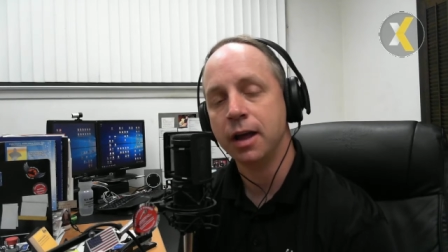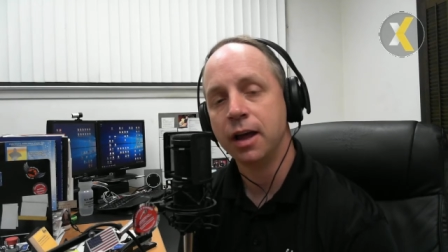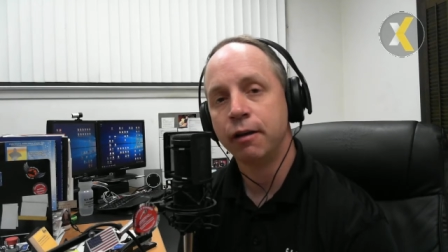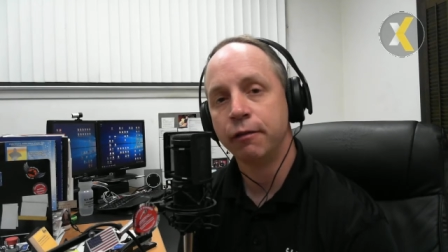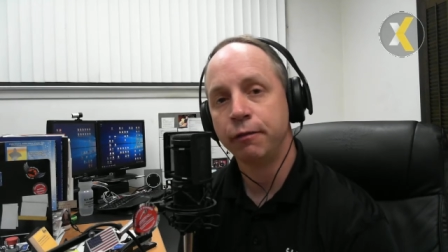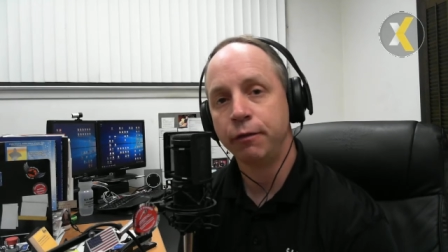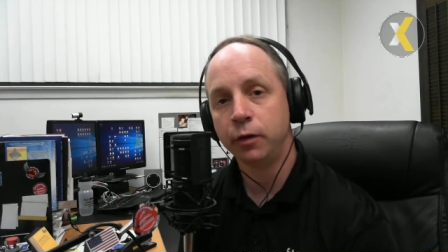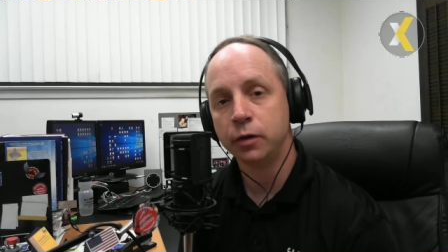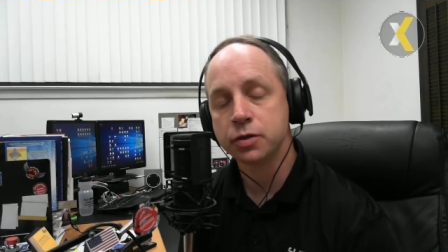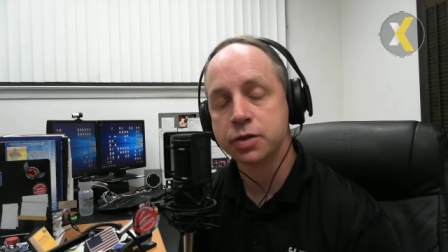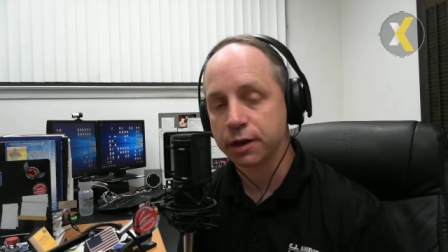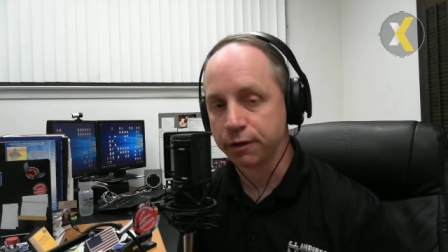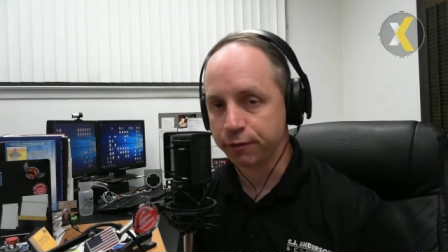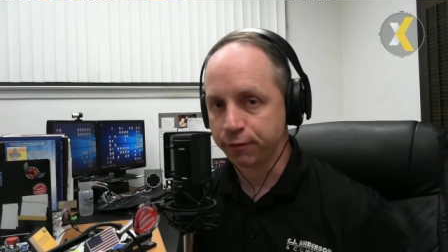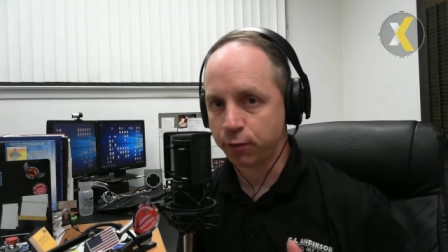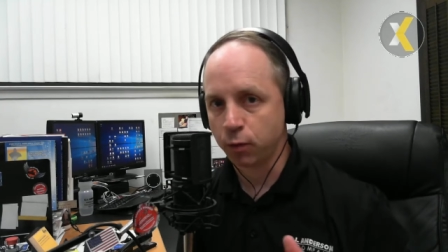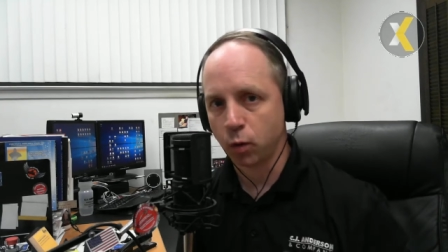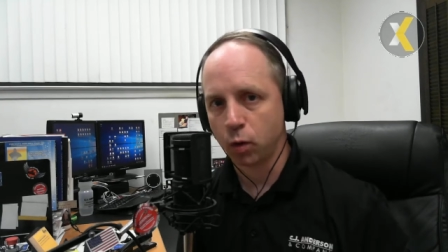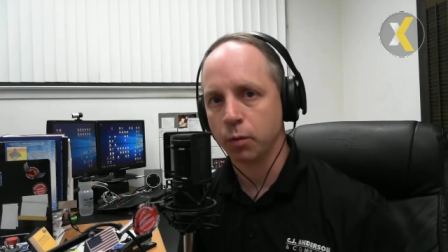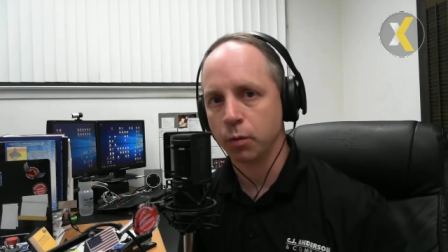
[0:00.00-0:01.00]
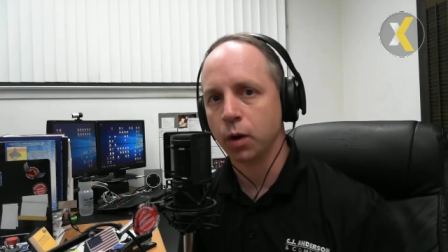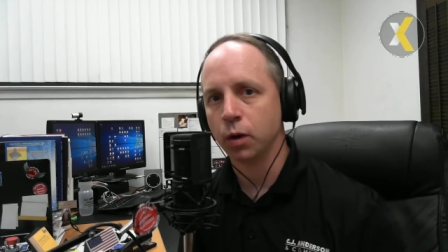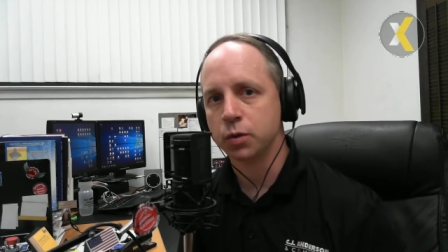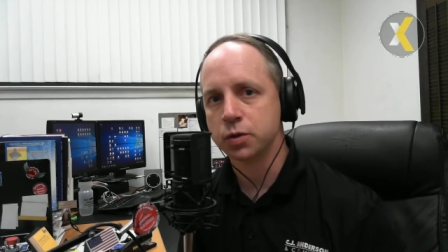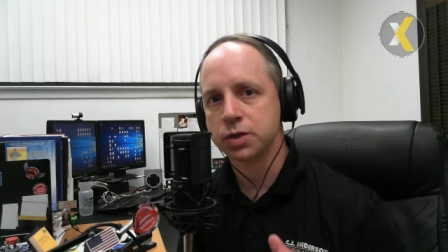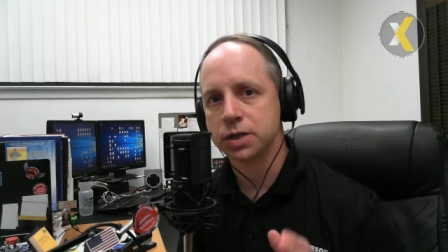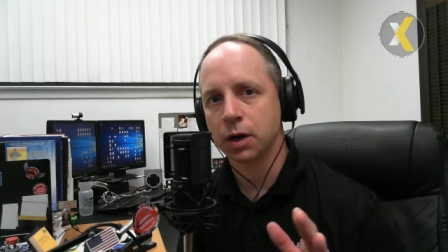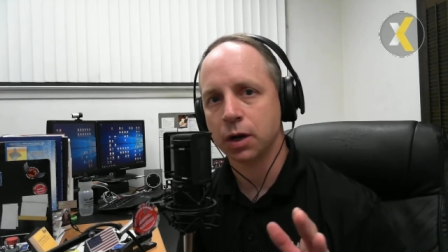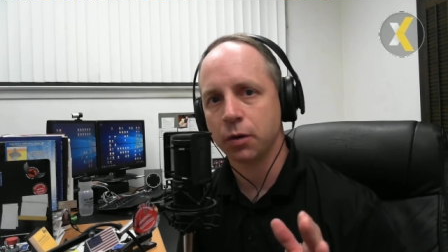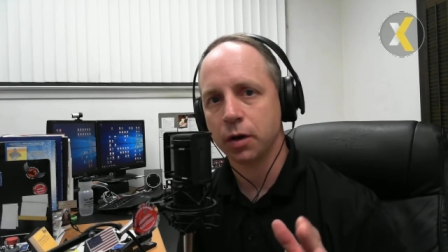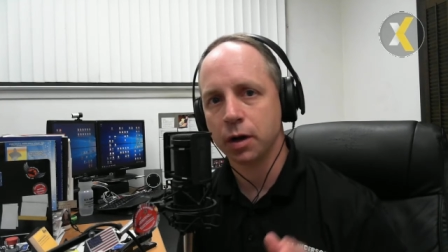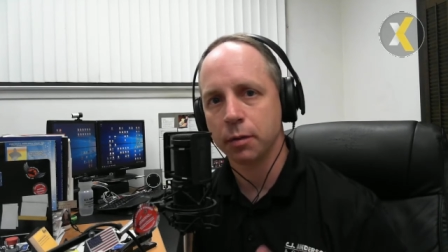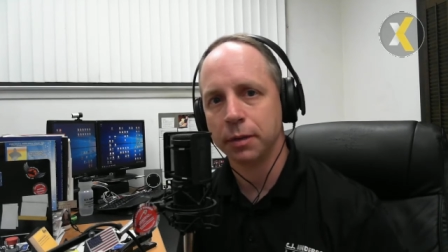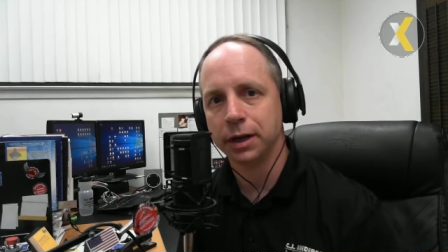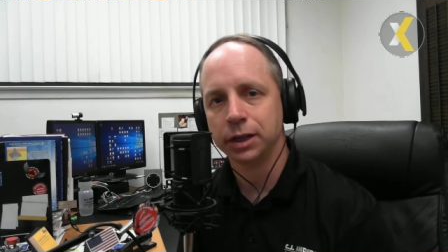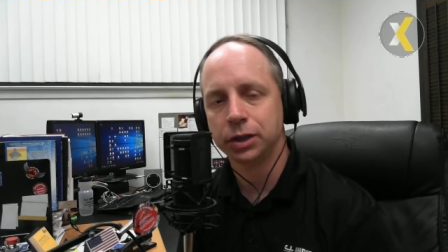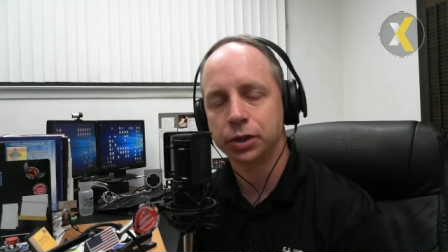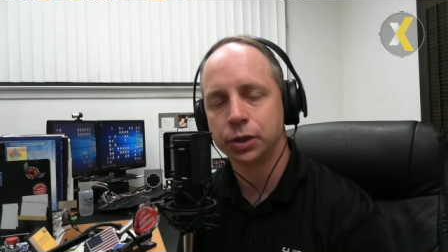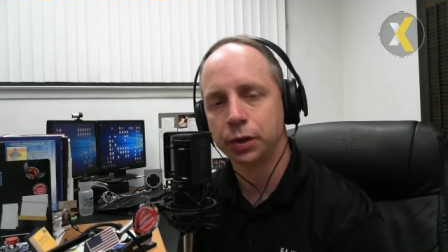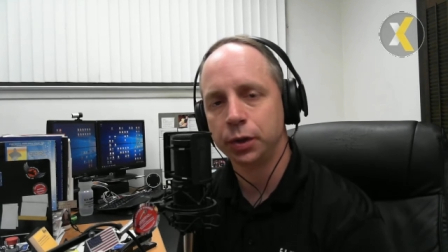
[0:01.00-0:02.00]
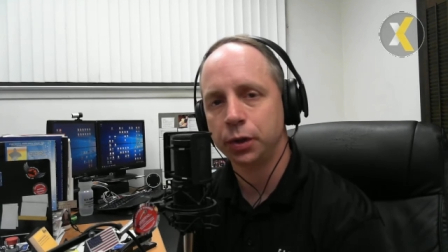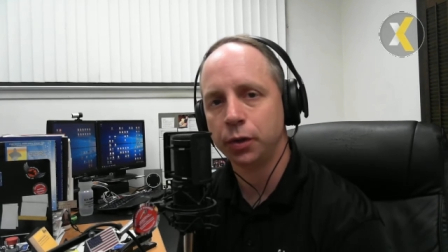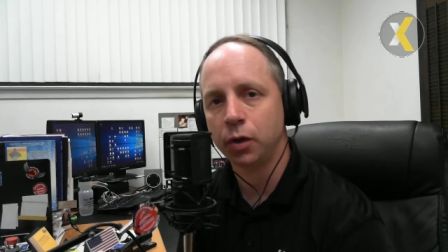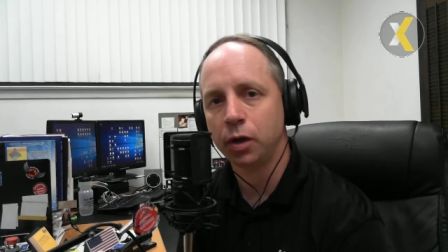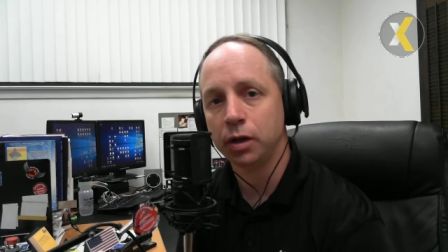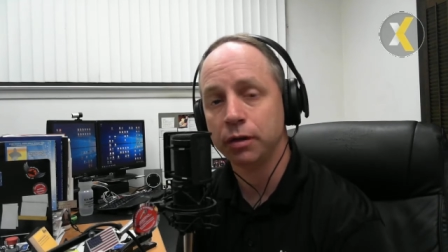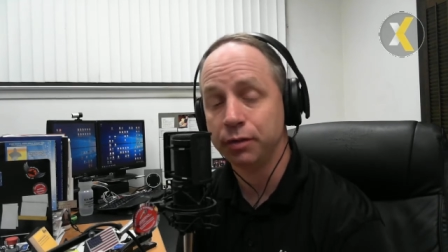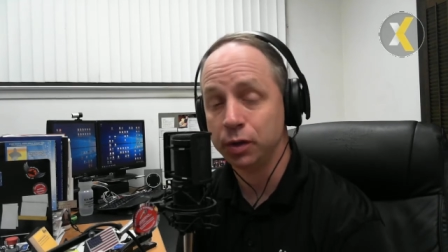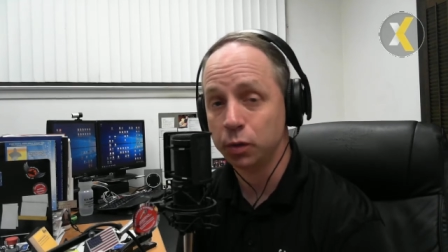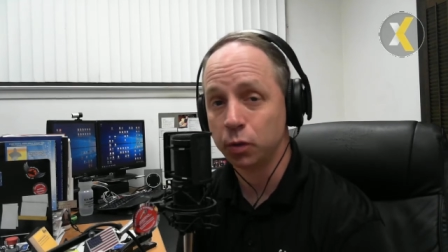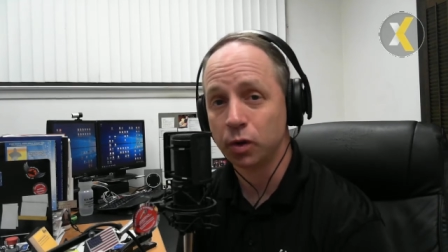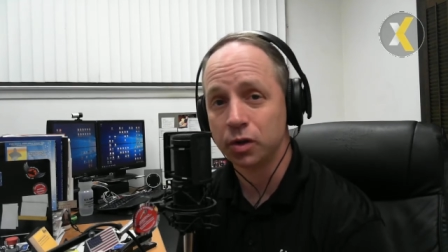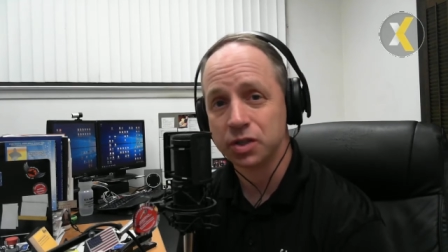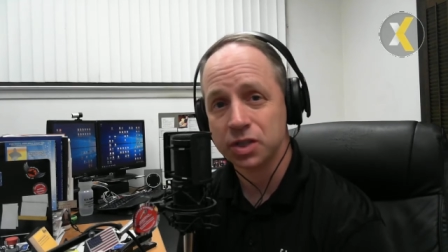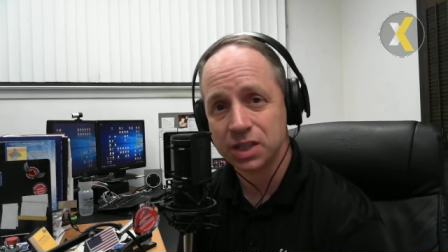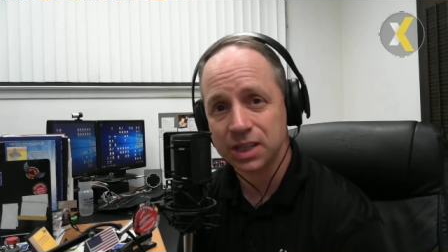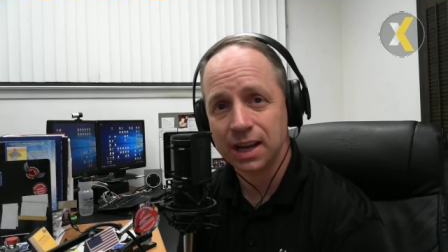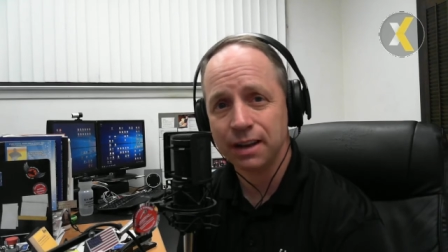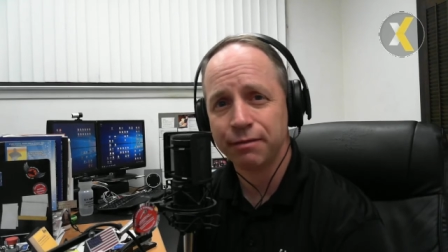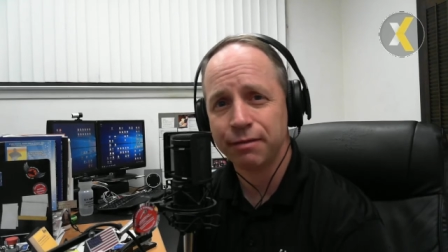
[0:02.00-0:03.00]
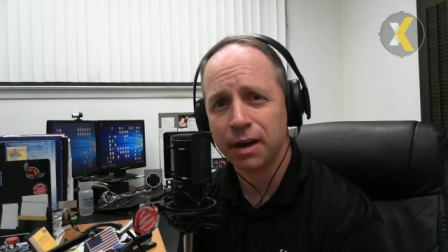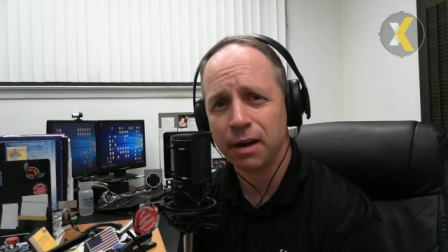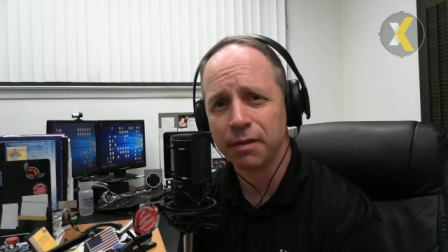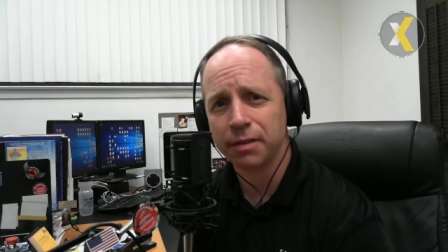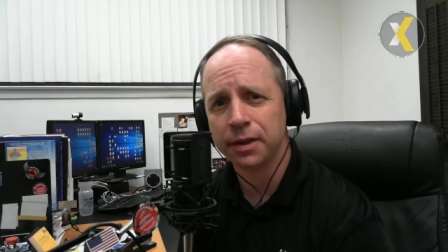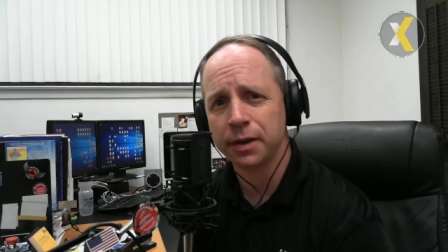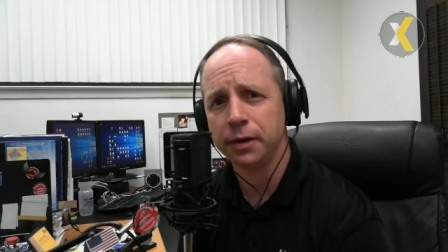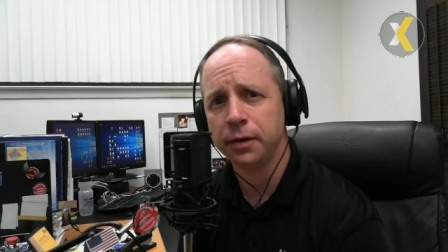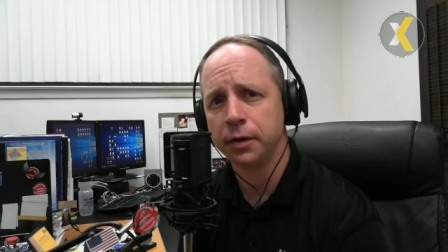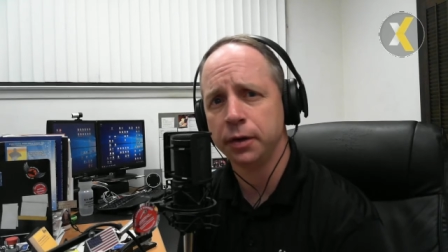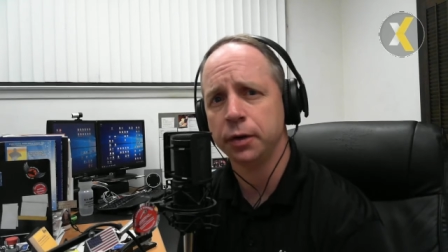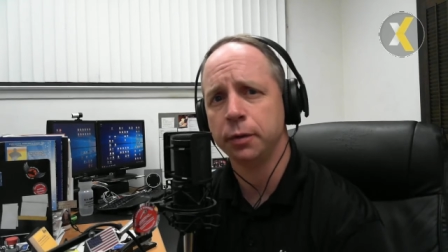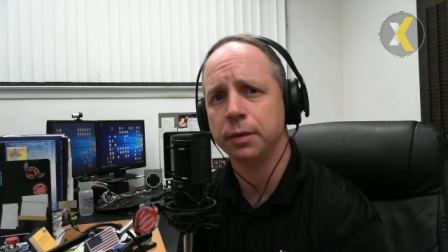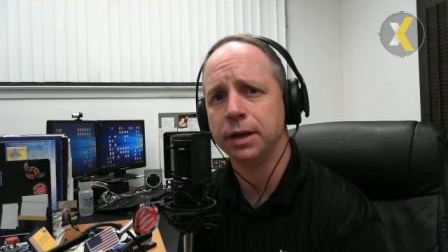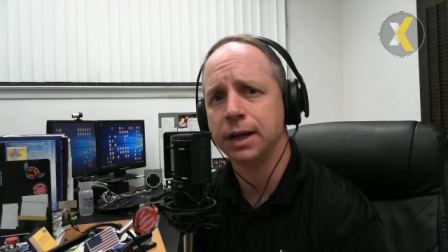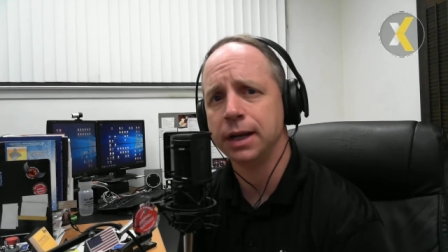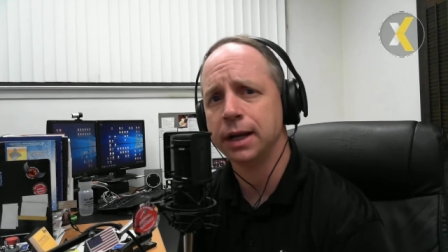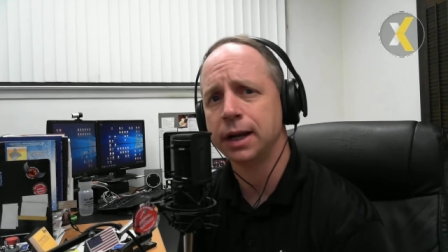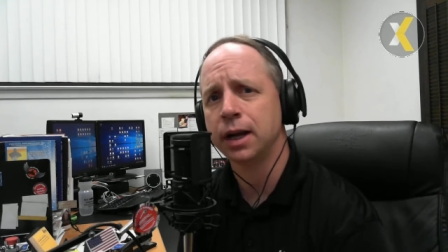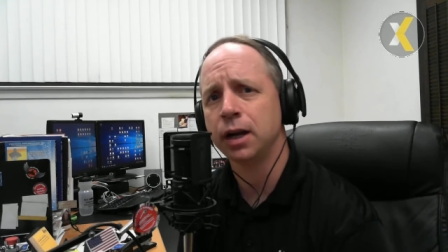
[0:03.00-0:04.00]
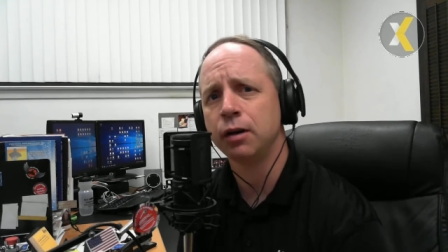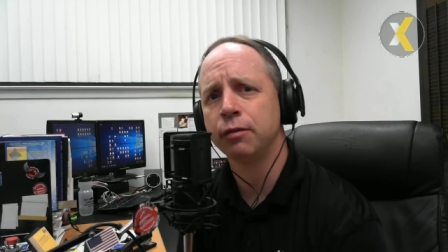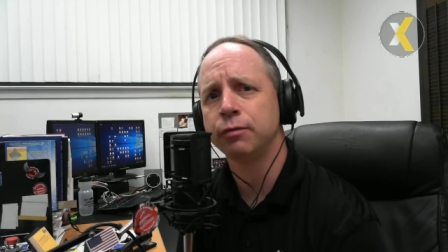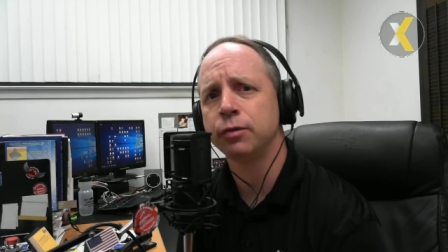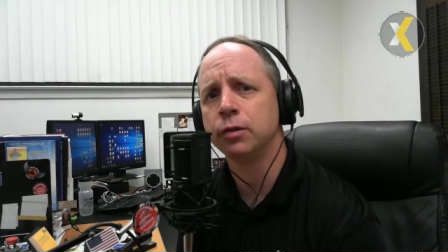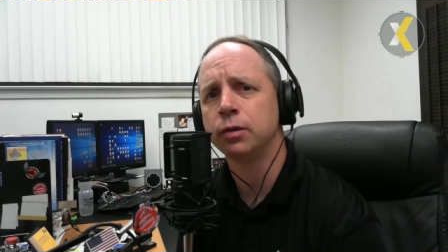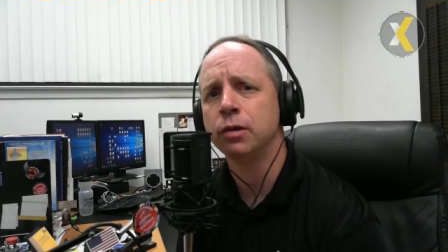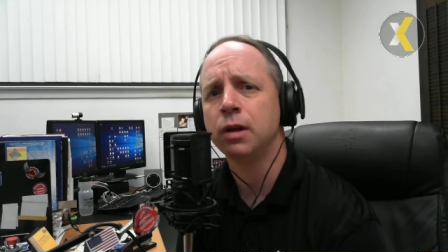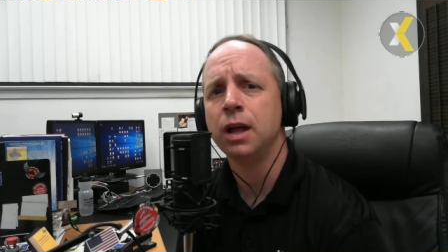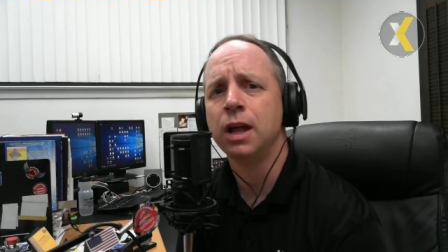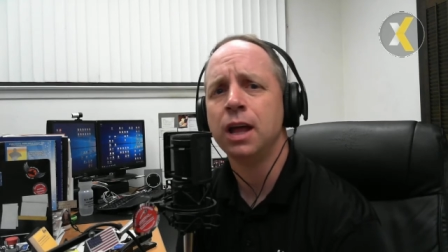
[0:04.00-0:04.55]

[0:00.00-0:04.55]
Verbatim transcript: First and foremost, I want to make sure all of you are safe out there, you're being careful,